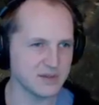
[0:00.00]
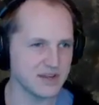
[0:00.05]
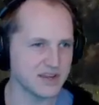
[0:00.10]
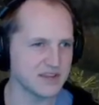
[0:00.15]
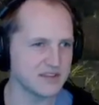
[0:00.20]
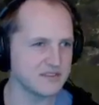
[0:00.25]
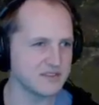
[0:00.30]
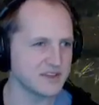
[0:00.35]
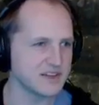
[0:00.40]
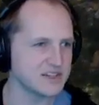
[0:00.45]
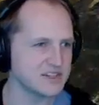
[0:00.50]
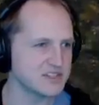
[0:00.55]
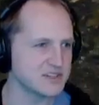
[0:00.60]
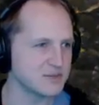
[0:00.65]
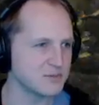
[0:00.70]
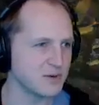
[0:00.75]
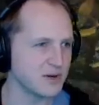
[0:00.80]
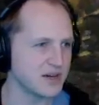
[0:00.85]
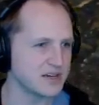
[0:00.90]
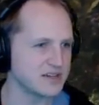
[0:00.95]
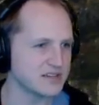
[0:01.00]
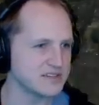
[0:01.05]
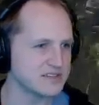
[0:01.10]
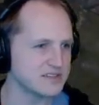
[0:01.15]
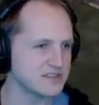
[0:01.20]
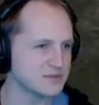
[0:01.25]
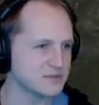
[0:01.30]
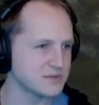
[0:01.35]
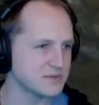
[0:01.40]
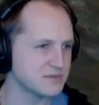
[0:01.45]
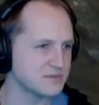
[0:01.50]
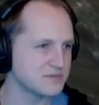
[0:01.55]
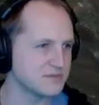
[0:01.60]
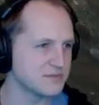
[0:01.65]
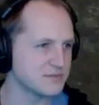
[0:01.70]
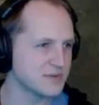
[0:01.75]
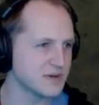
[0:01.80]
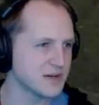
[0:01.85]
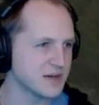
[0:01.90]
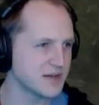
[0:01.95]
convention wise, it would
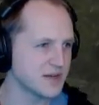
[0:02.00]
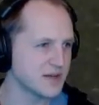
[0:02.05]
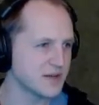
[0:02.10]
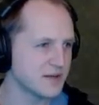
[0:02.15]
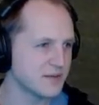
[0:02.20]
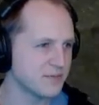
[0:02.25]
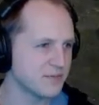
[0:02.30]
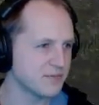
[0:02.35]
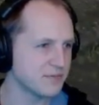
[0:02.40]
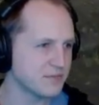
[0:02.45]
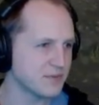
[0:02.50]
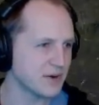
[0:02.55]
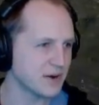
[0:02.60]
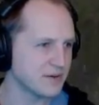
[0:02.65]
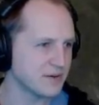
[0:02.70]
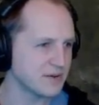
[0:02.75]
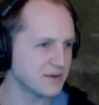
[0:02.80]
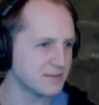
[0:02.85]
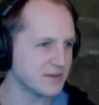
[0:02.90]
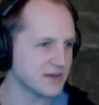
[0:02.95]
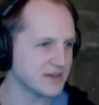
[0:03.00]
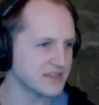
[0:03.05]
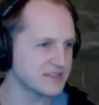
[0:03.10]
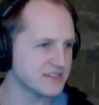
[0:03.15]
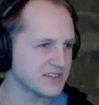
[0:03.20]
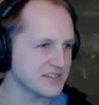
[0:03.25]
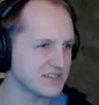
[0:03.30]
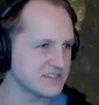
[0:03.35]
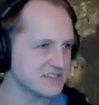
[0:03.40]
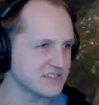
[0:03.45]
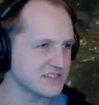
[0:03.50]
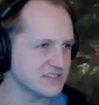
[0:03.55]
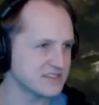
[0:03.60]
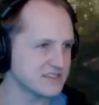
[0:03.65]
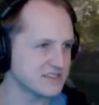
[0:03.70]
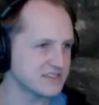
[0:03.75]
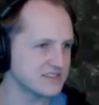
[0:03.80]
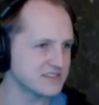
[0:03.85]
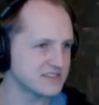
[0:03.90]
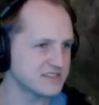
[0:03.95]
probably make sense
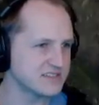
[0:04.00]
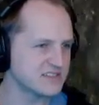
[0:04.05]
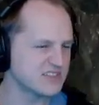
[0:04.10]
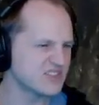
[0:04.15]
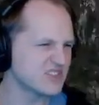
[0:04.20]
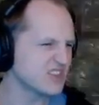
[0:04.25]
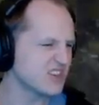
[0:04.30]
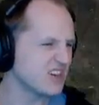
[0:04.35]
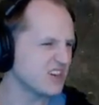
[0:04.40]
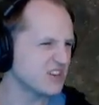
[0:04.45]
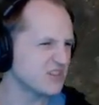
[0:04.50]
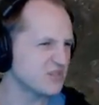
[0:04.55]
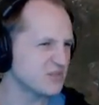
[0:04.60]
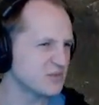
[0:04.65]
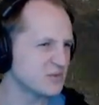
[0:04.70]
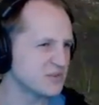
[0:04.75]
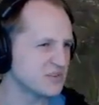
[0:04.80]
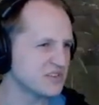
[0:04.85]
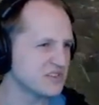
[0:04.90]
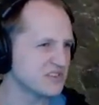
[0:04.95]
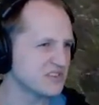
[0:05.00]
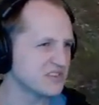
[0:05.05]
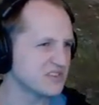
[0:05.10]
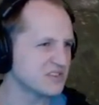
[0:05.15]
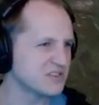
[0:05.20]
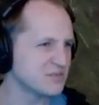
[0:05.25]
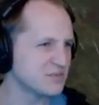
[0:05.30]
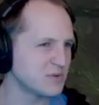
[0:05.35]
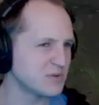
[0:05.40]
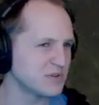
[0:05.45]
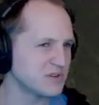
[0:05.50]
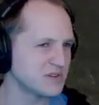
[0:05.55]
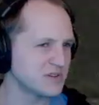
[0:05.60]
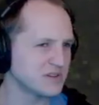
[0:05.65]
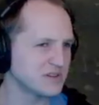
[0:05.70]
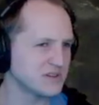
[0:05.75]
to just call it ruins at this point.